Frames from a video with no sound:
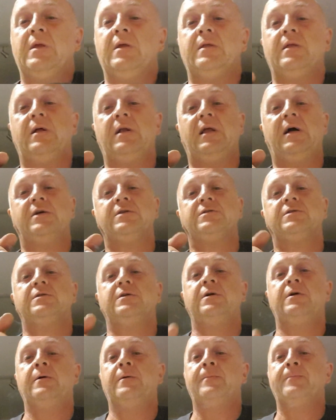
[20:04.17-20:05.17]
the last
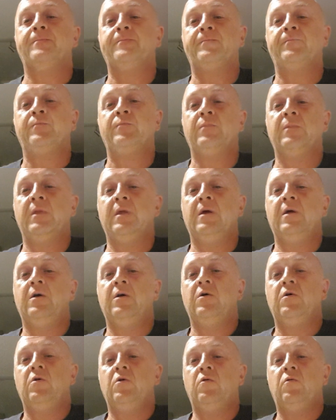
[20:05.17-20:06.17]

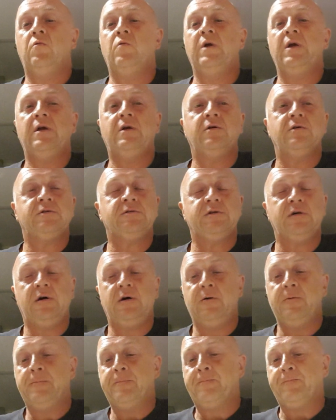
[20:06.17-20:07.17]
week or
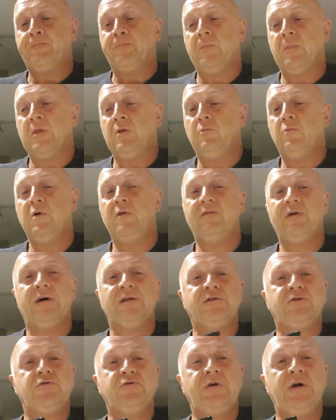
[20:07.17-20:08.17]
so, we've
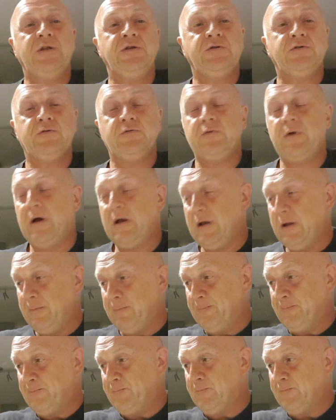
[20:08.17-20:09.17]
had torrential rain,